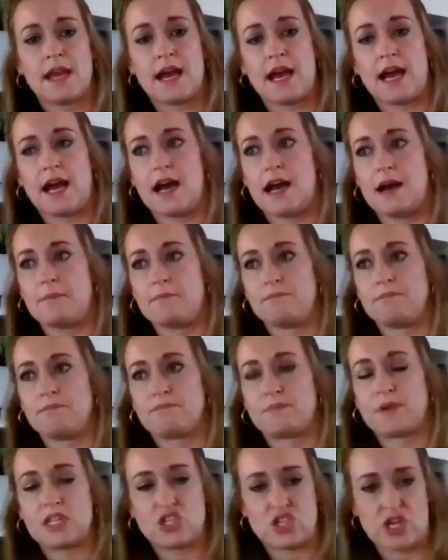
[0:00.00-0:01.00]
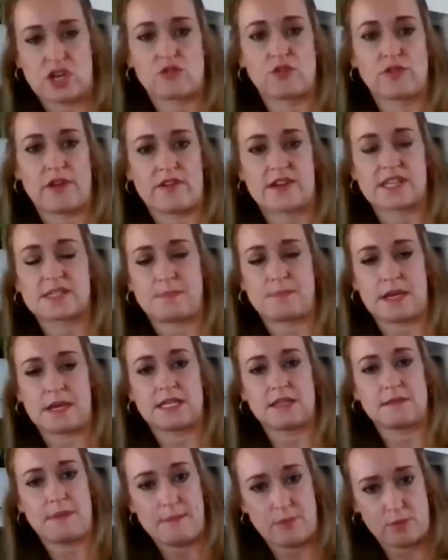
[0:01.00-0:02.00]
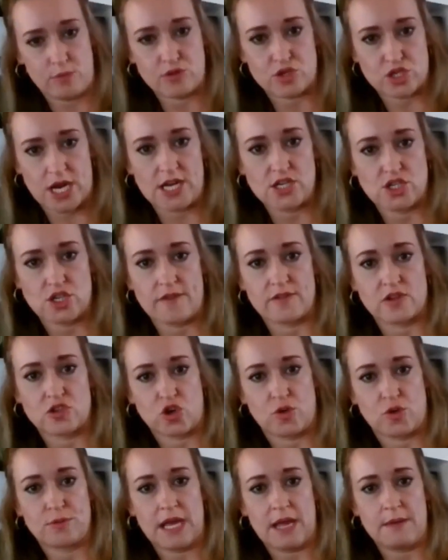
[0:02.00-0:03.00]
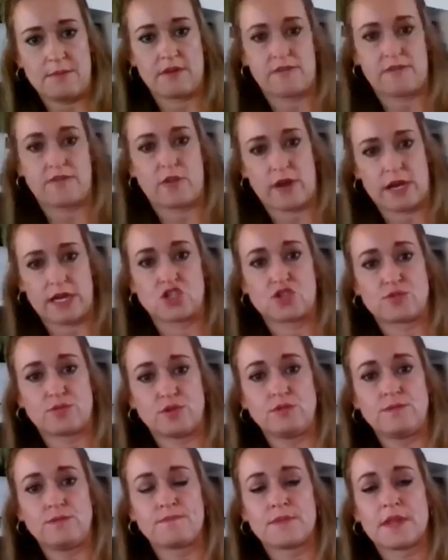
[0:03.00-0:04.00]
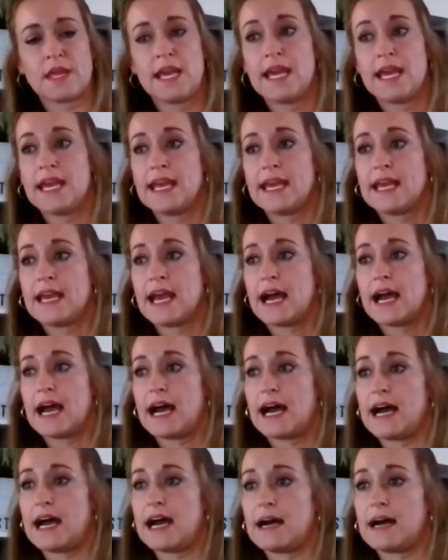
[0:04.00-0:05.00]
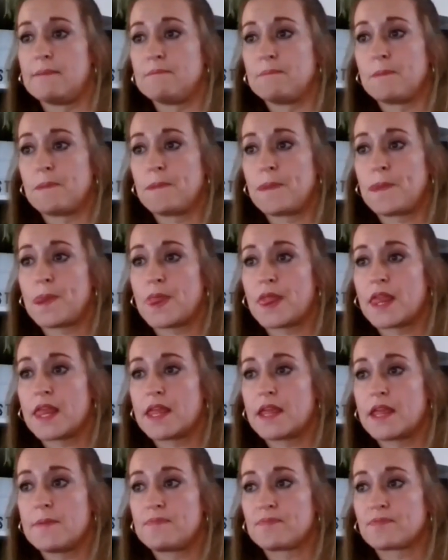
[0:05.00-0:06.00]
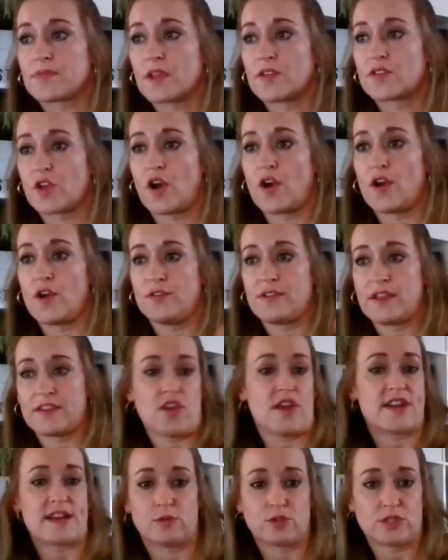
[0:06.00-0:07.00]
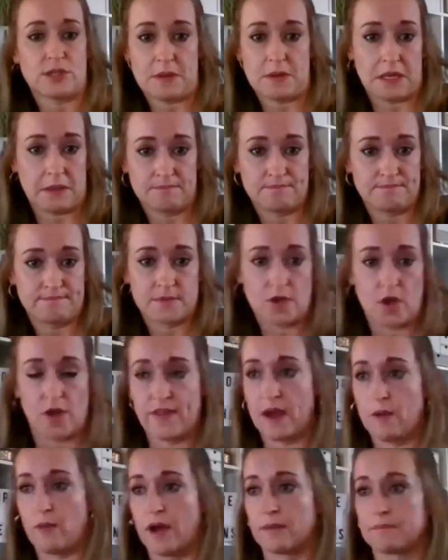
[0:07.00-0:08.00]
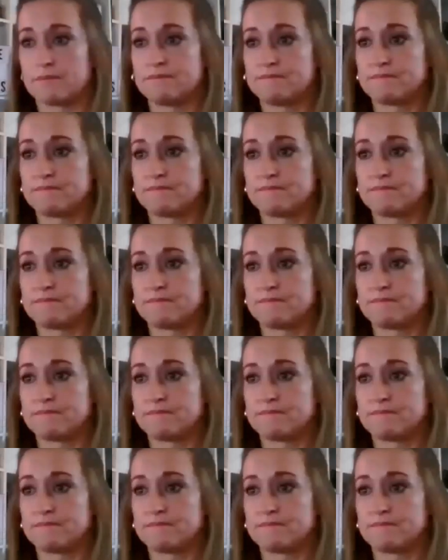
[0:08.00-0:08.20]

but in general, they're expecting people will change over to JobKeeper if you're eligible. So there's no double dipping on that one.